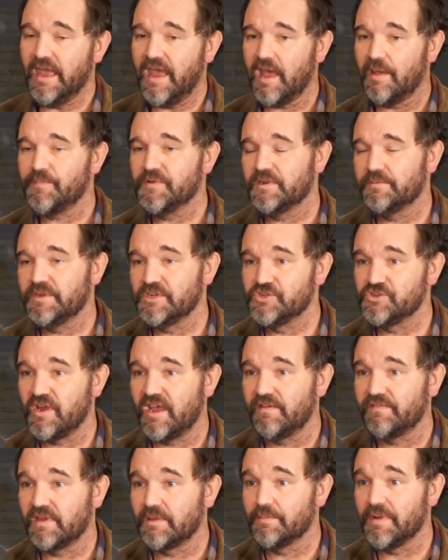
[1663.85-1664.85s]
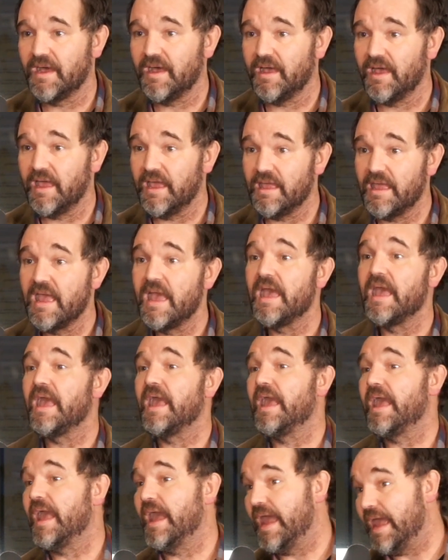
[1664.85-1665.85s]
happened to be driving by.
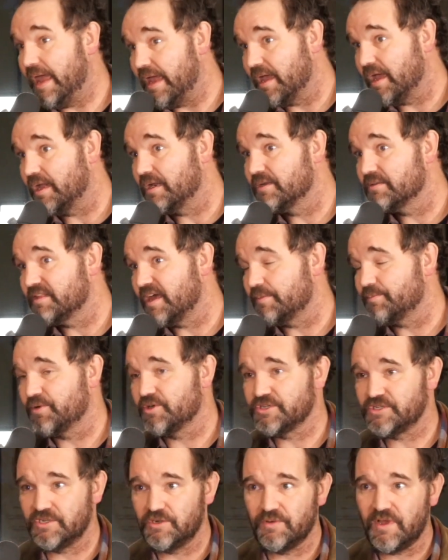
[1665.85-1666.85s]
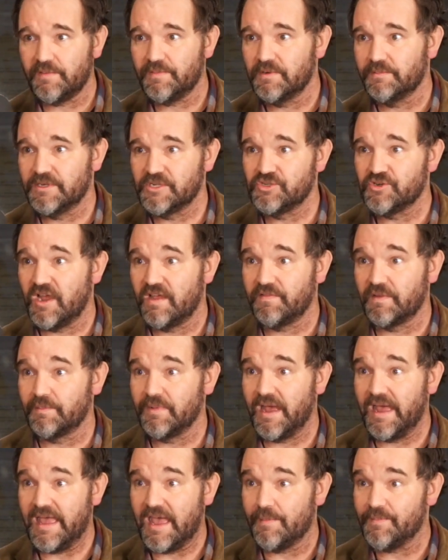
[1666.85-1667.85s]
And that person who happened to be driving
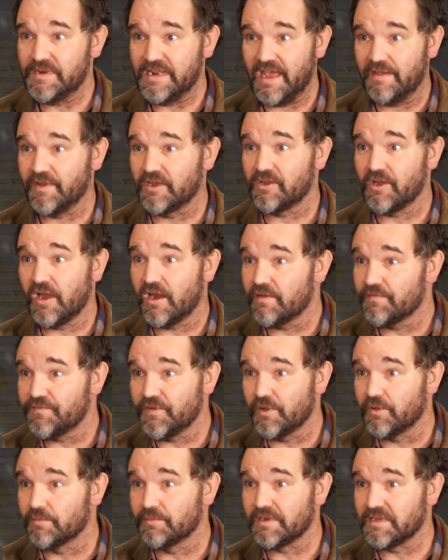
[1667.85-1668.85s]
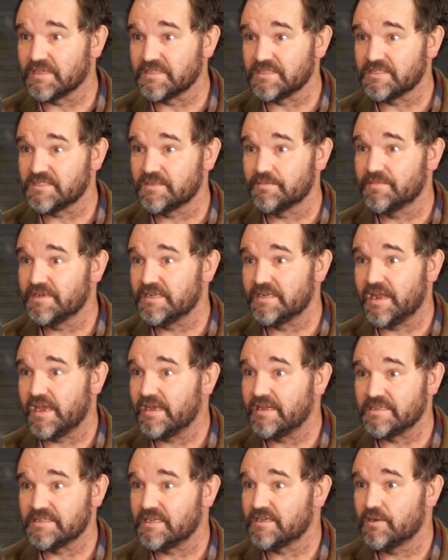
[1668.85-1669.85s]
by happened to have a car phone, because this is the
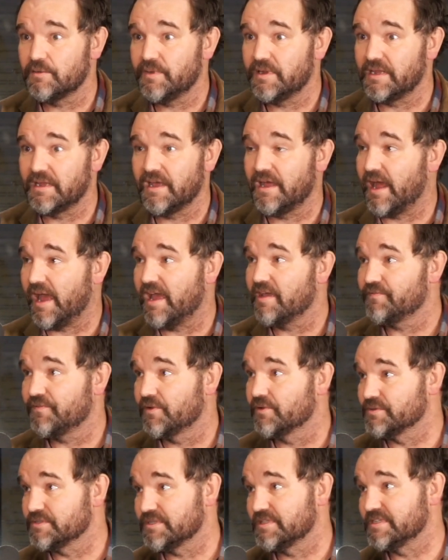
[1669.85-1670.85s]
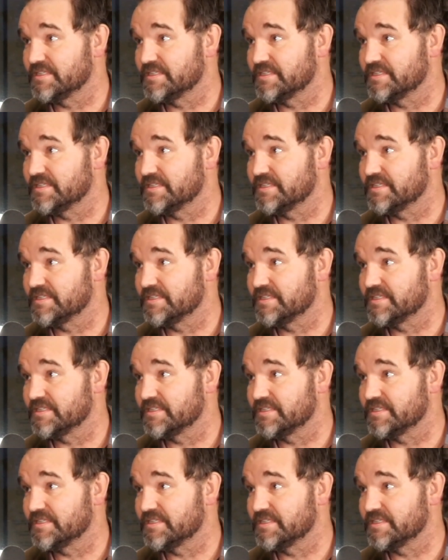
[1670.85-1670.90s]
mid-90s. Ain't nobody got iPhones in